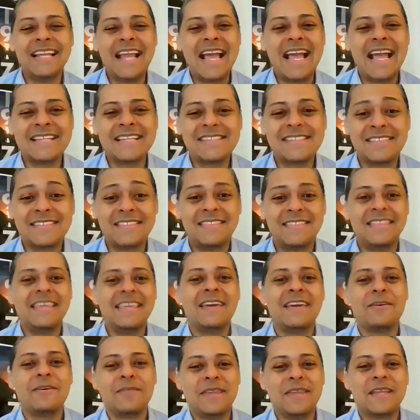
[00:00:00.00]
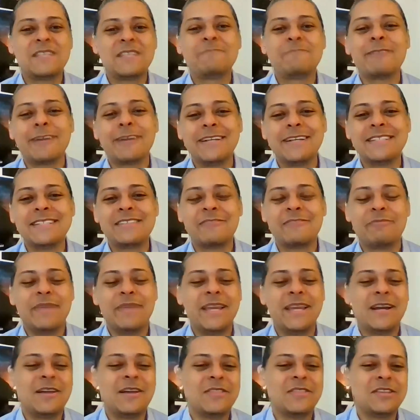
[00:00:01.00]
and has you know the experience of
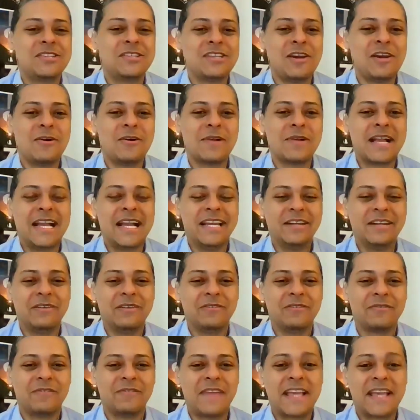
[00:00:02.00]
being on the show kind of